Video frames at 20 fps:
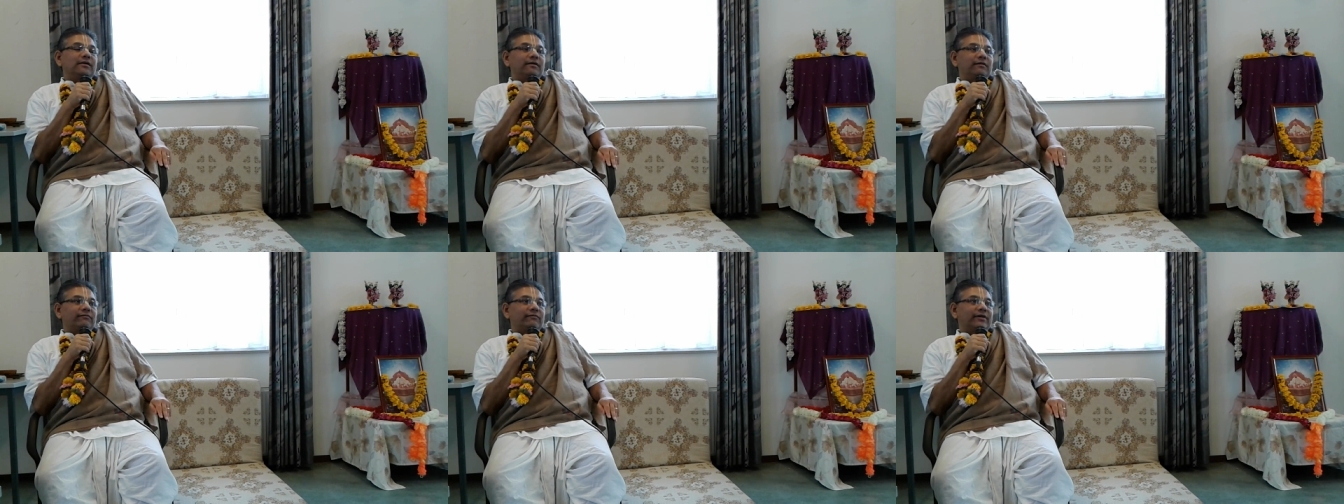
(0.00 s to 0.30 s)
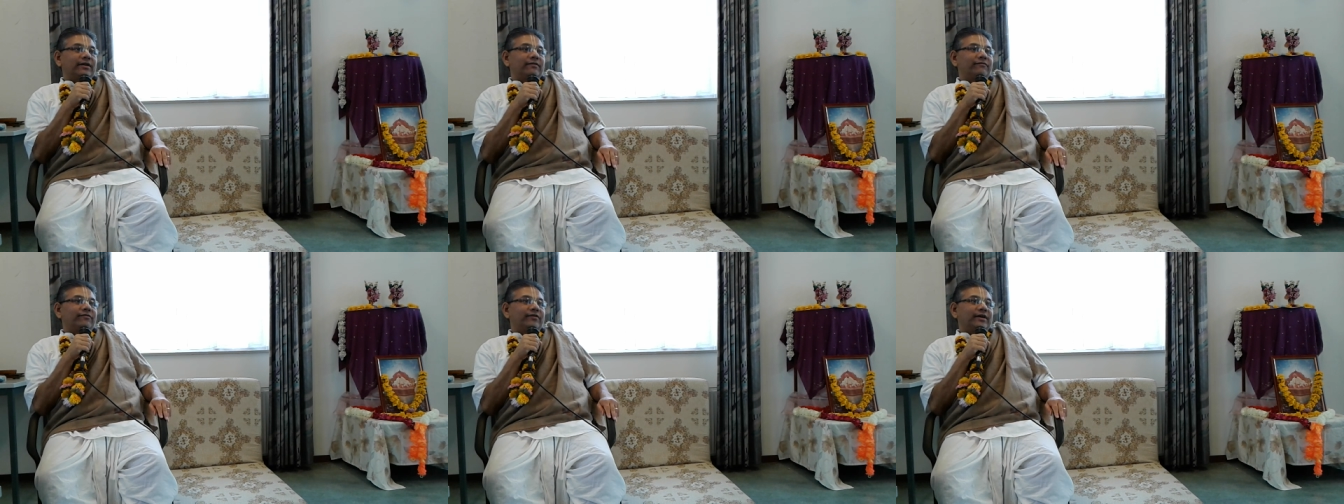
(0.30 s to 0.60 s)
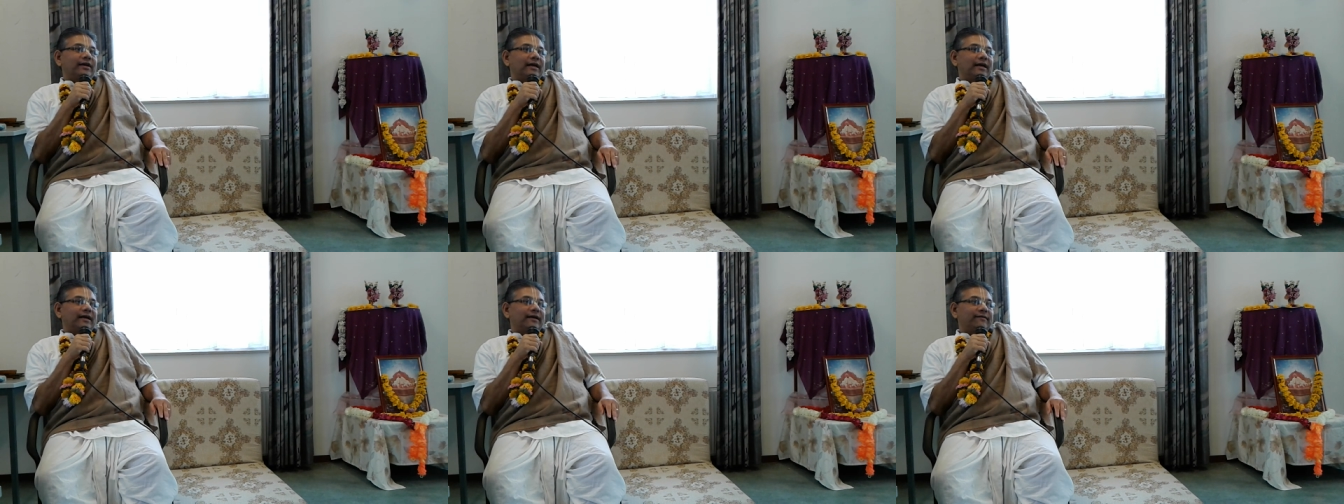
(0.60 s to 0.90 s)
when we
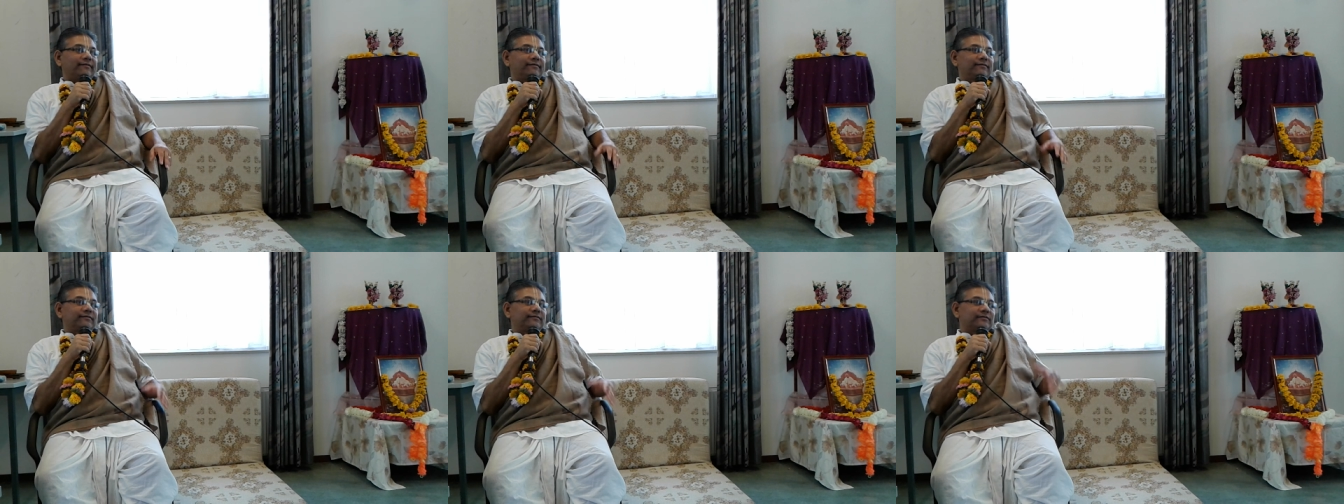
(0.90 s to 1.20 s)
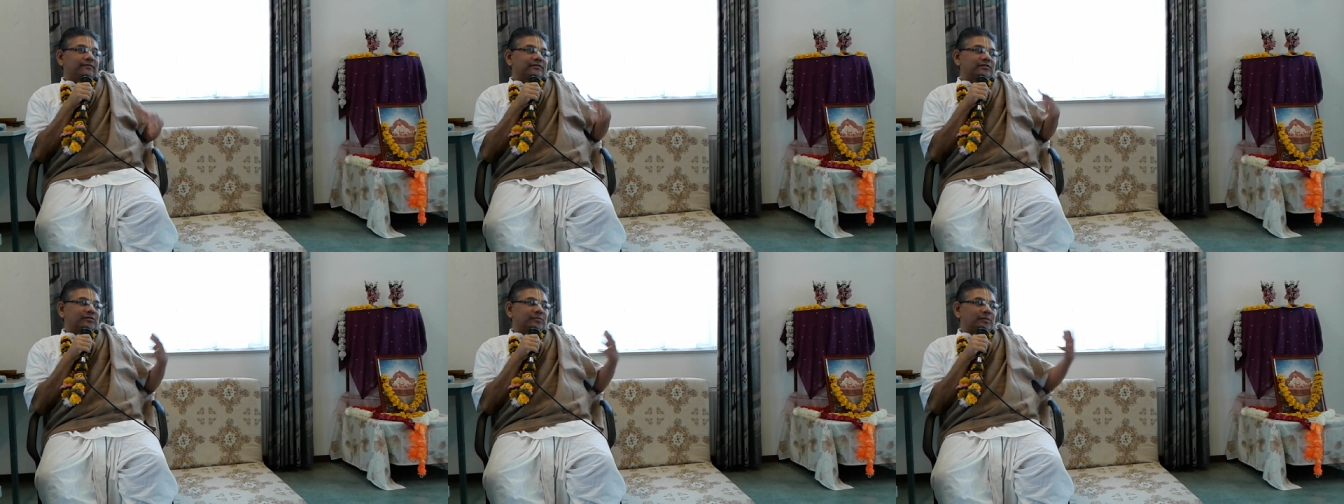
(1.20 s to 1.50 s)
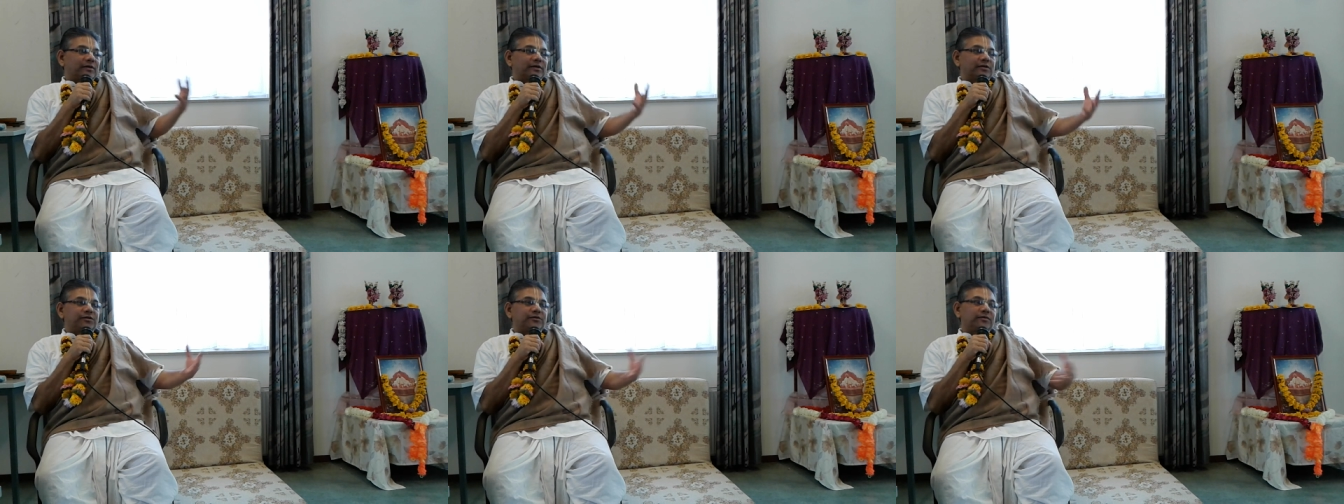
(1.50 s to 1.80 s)
have a
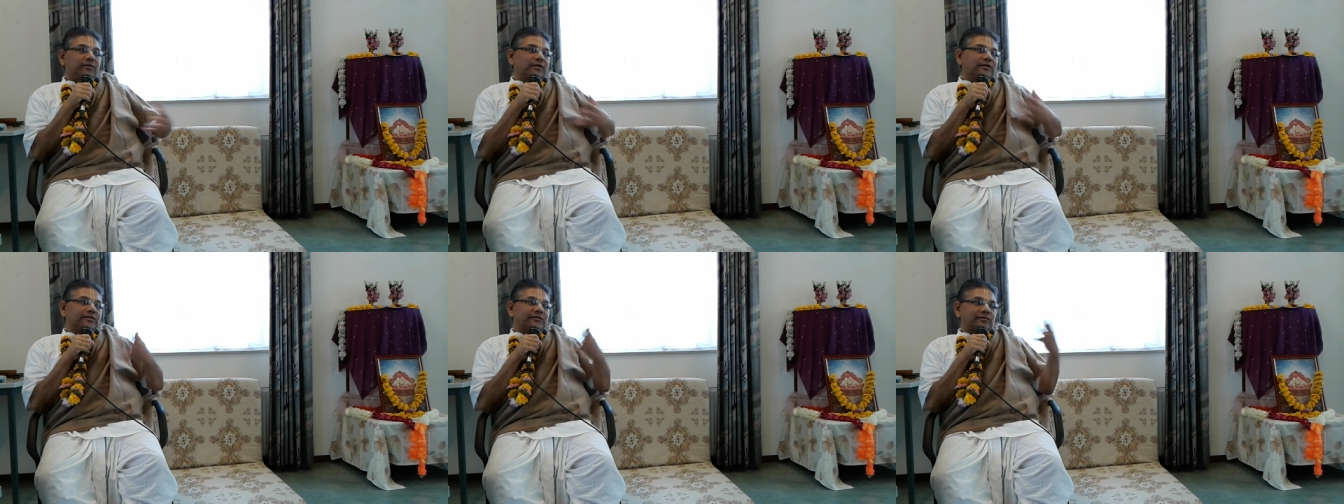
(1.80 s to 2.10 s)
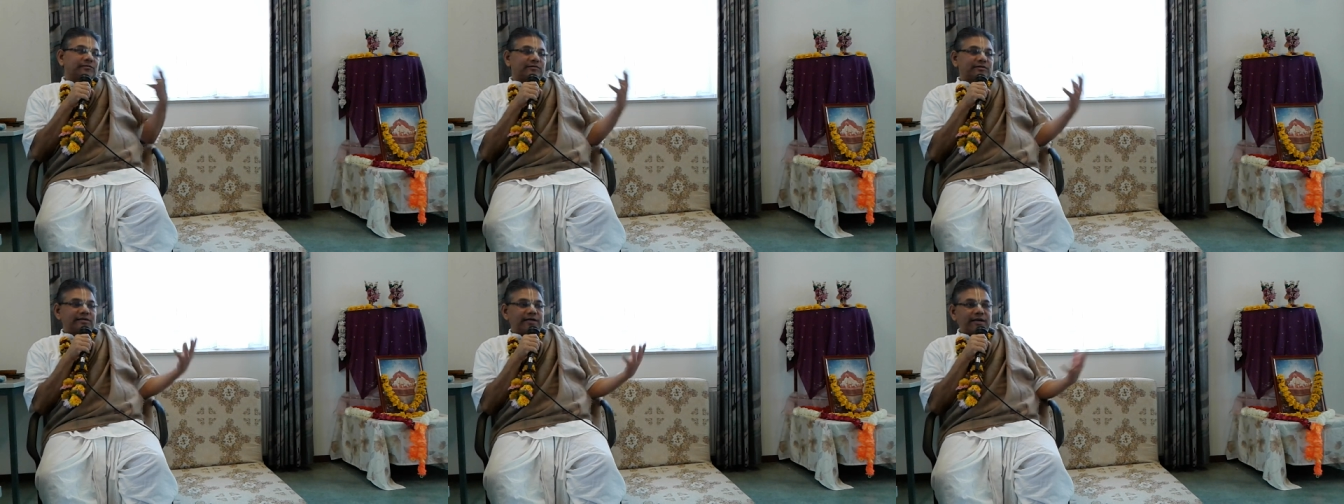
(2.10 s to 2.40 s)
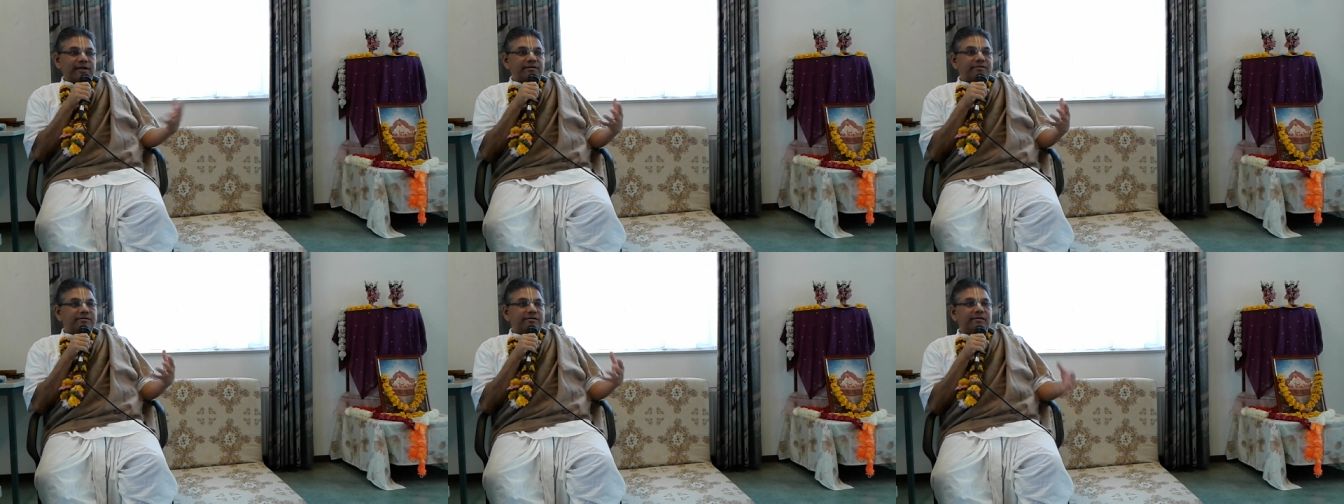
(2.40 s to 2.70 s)
spiritual
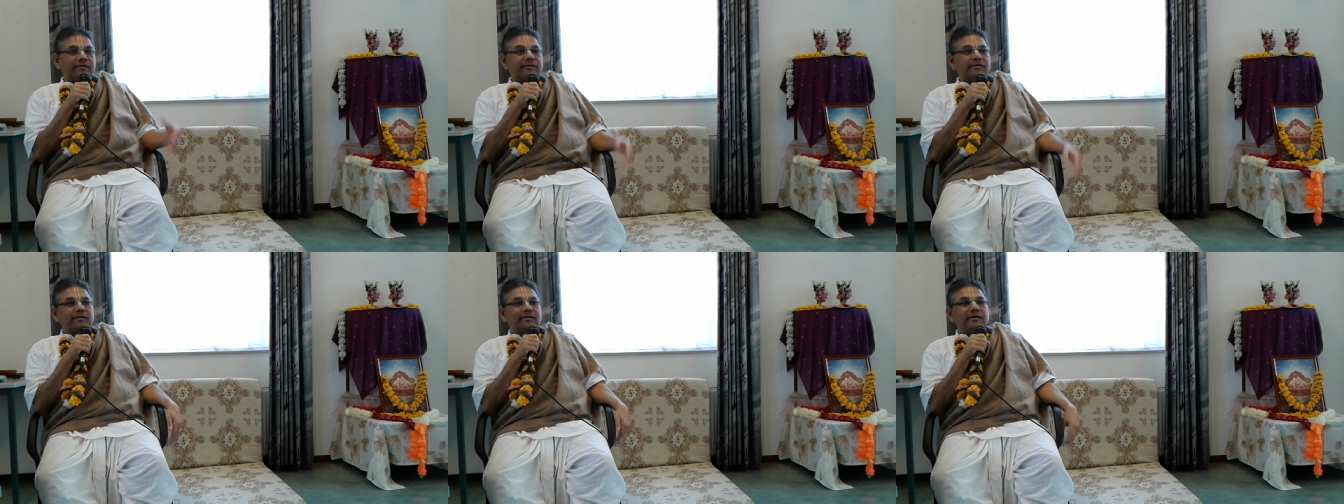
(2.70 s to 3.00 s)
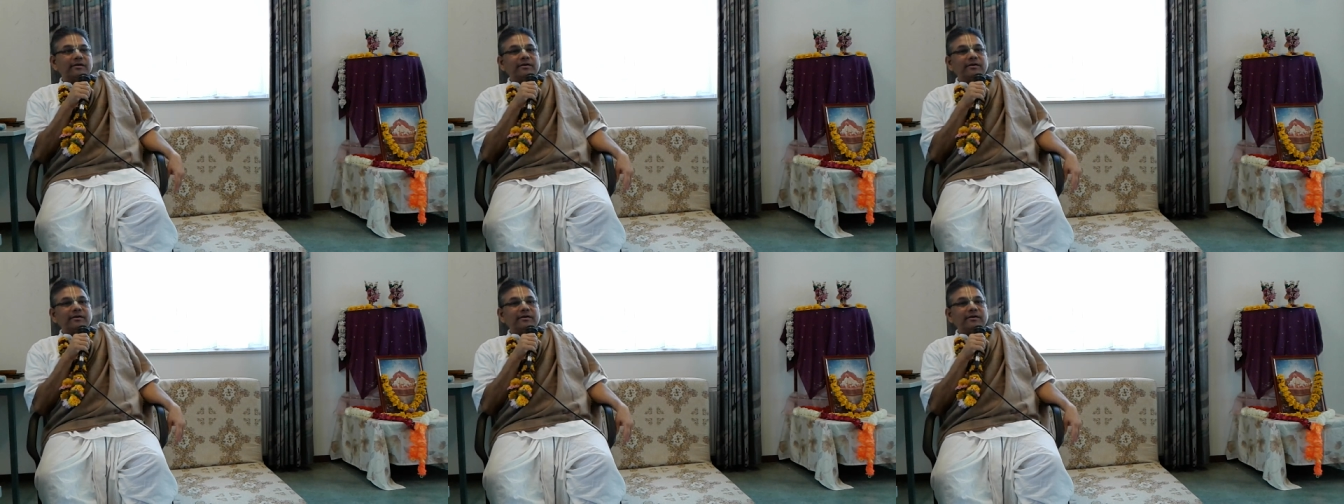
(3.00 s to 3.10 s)
association,